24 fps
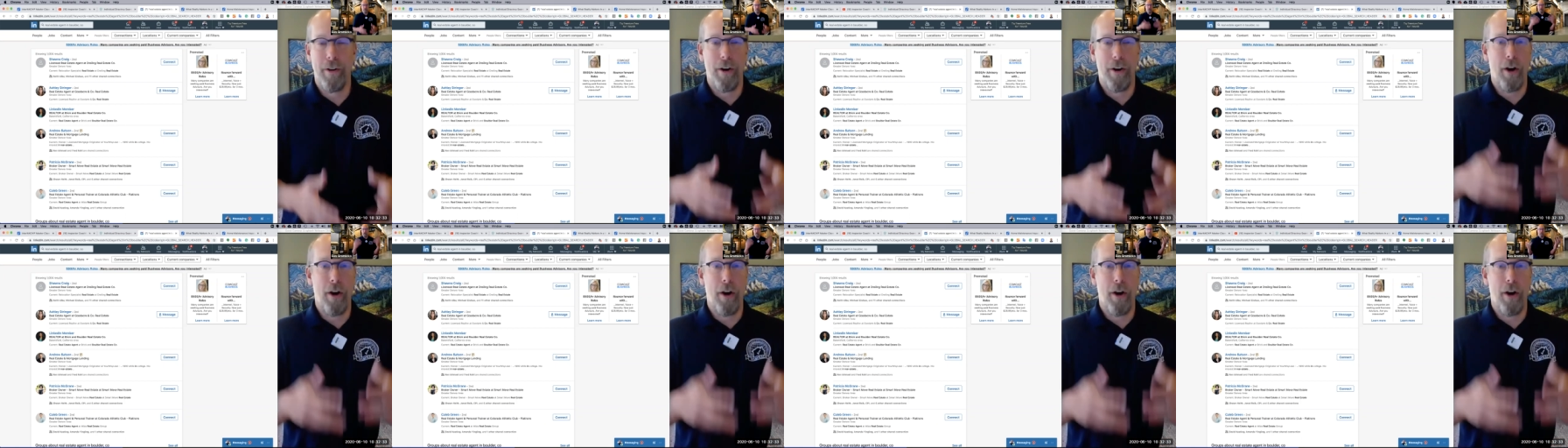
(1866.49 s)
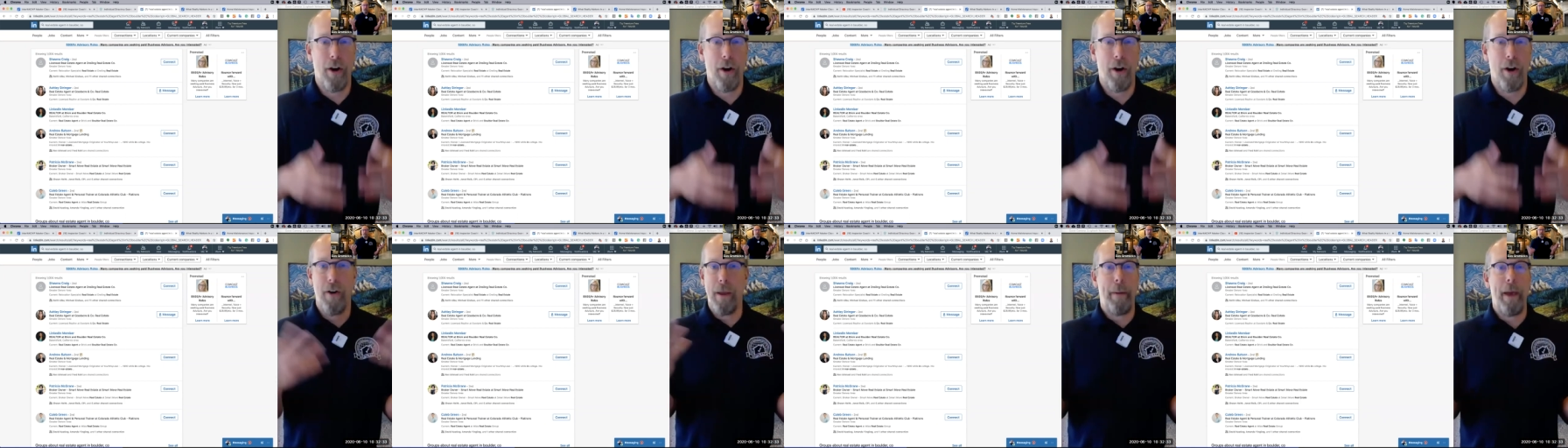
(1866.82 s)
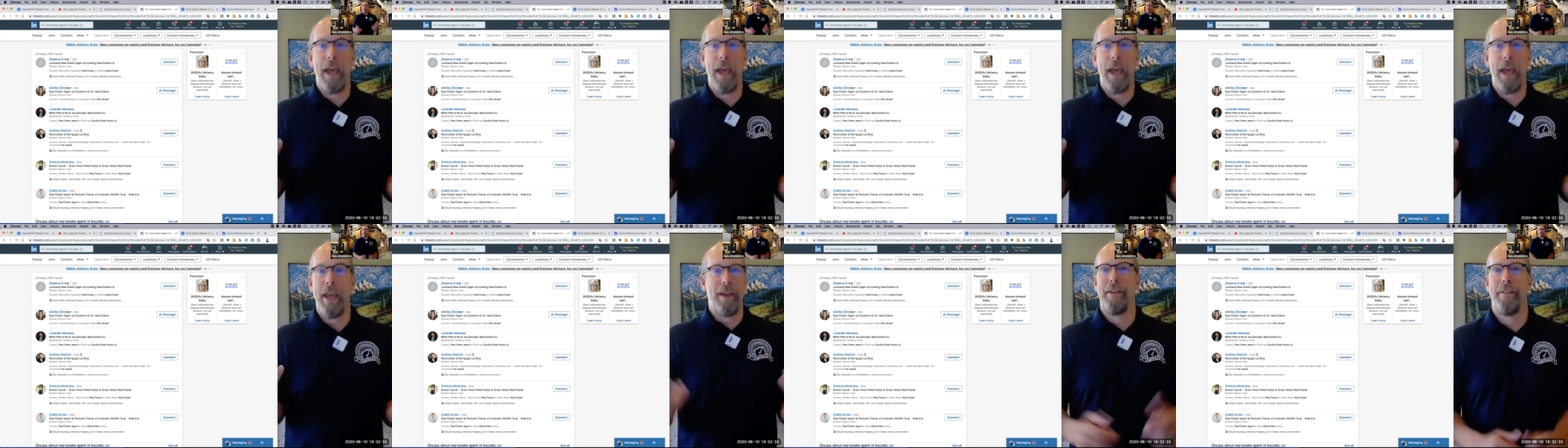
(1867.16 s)
already paid
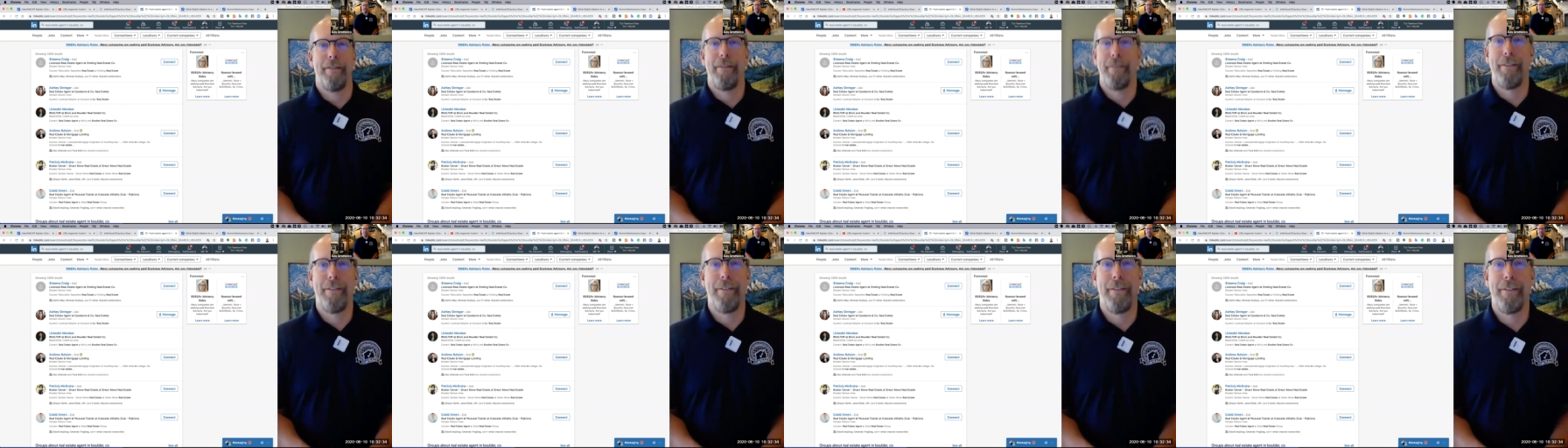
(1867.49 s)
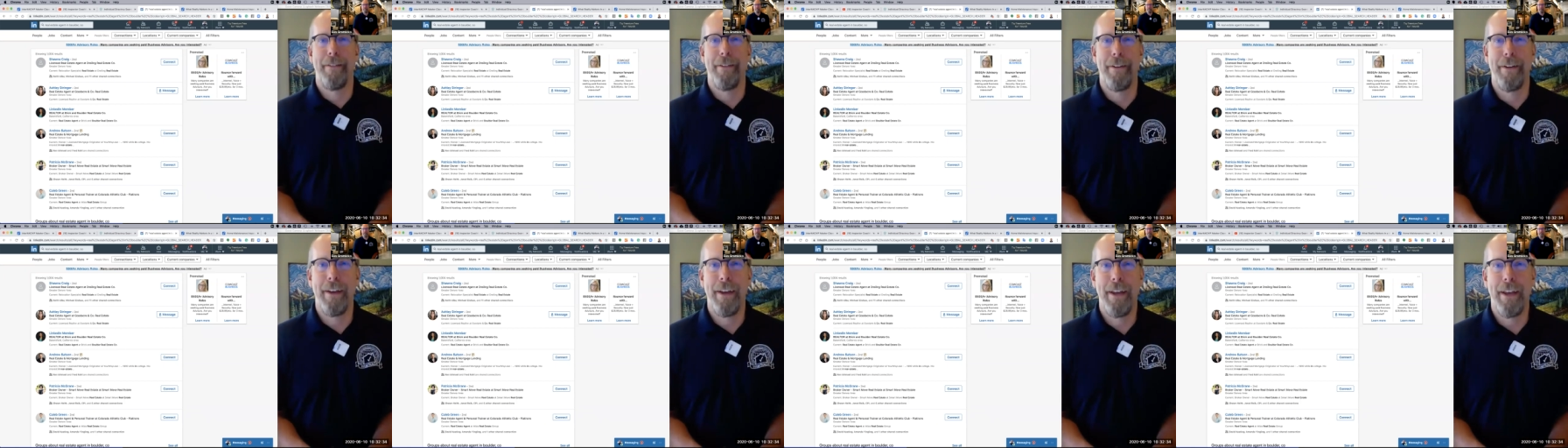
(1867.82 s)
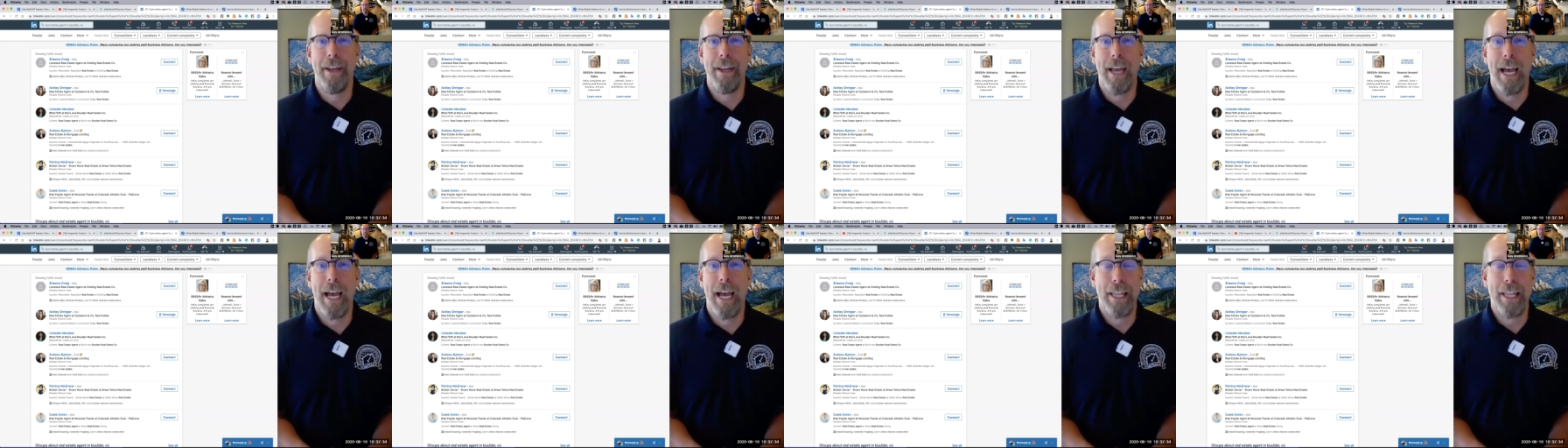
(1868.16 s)
me
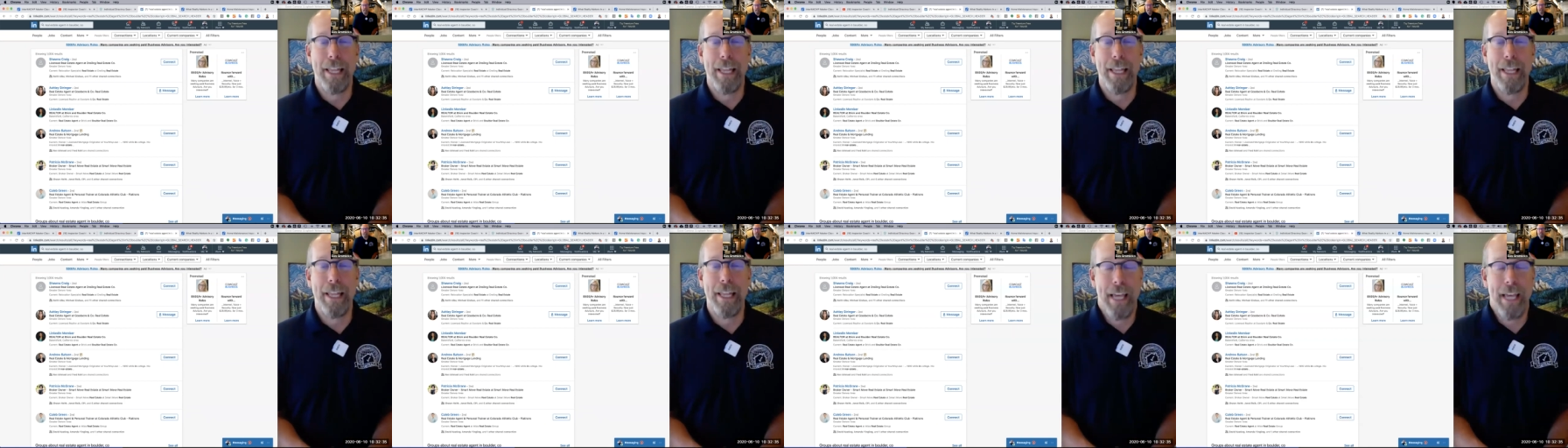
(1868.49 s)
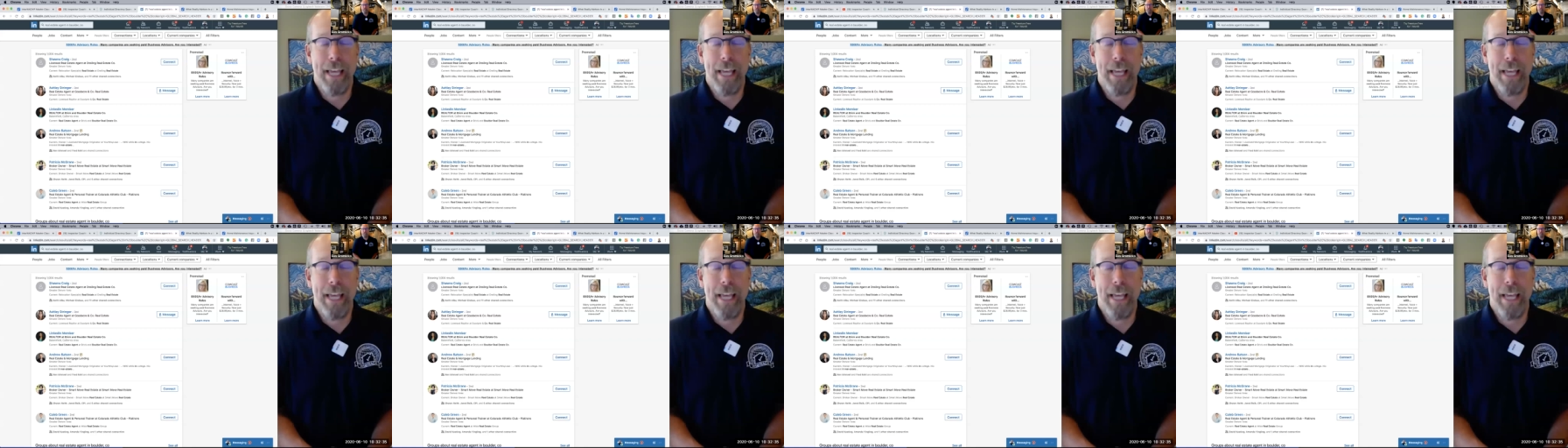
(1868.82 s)
at the end of the